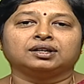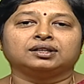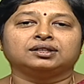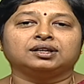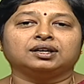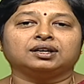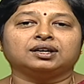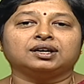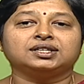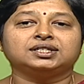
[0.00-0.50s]

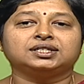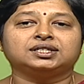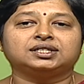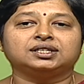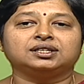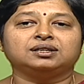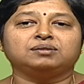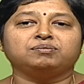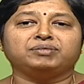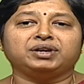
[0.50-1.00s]
There are
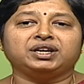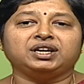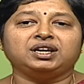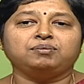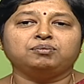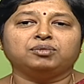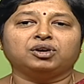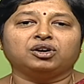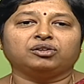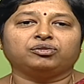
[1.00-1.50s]
still many
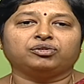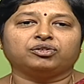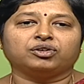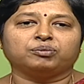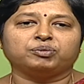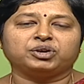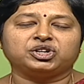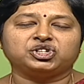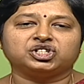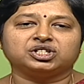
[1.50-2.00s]

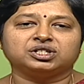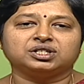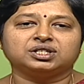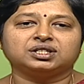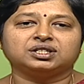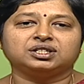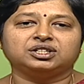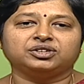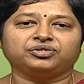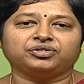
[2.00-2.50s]

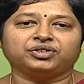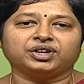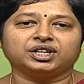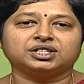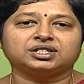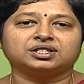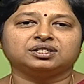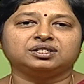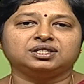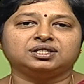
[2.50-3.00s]
malformations,
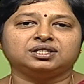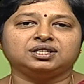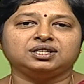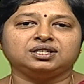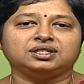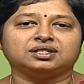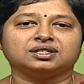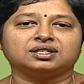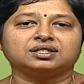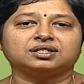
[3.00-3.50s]
defects,
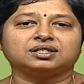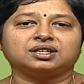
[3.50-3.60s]
diseases,